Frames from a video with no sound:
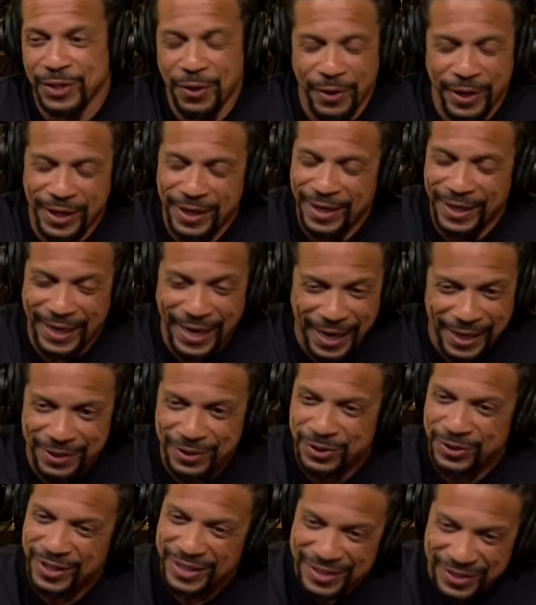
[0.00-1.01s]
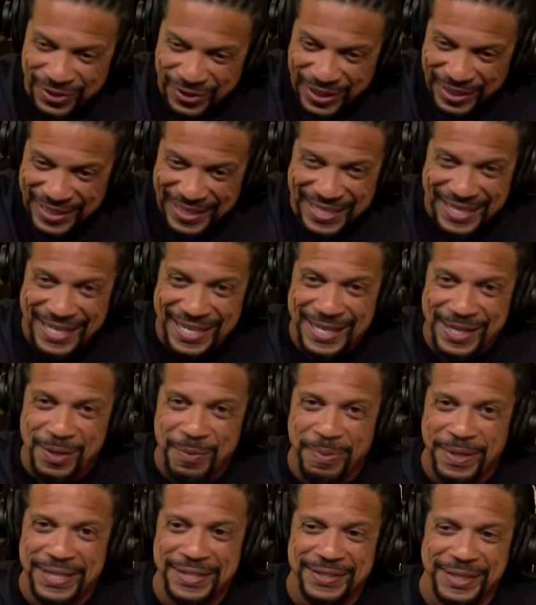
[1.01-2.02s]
going again, just just a little bit